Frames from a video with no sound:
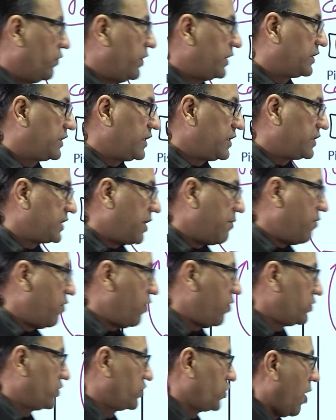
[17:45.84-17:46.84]
which is the
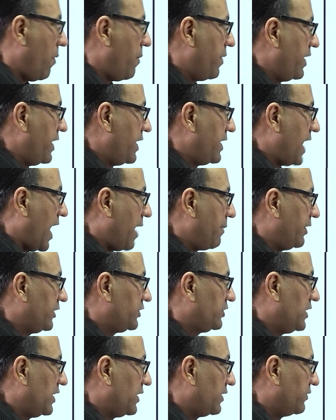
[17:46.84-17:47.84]
most commonly
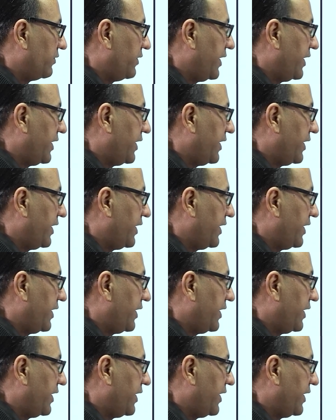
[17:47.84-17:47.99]
damaged nerve?